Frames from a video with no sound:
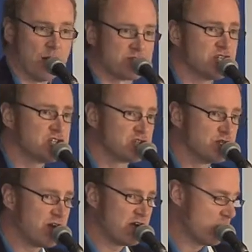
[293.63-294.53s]
I'm sure you do
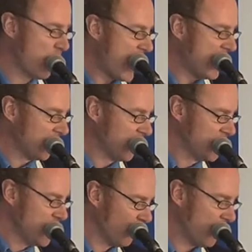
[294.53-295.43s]
very well
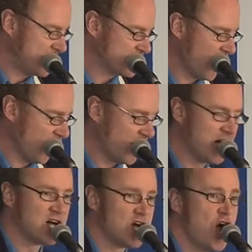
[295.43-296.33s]
when you're
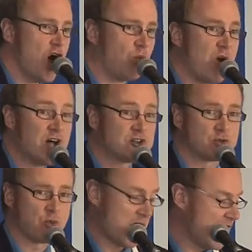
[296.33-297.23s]
a
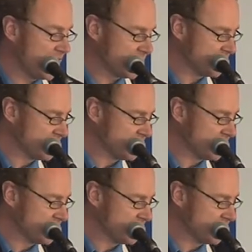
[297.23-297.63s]
one-to-one.